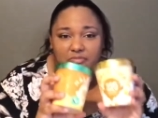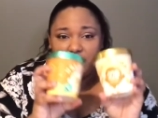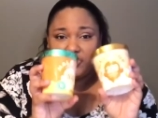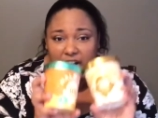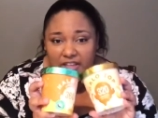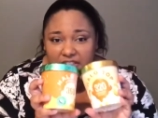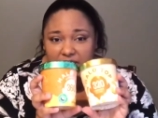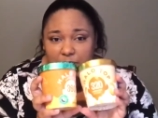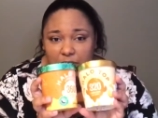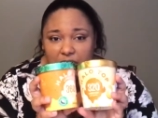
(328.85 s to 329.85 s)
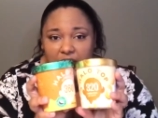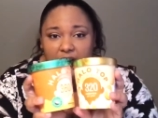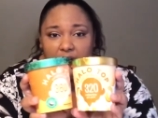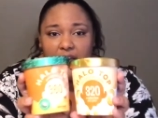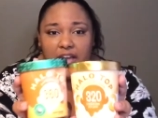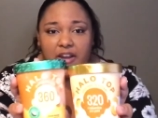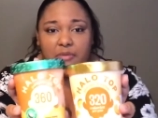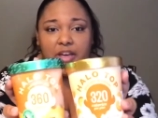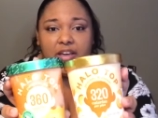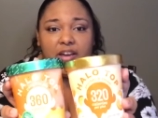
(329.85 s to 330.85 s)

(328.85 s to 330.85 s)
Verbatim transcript: try these both out anyway.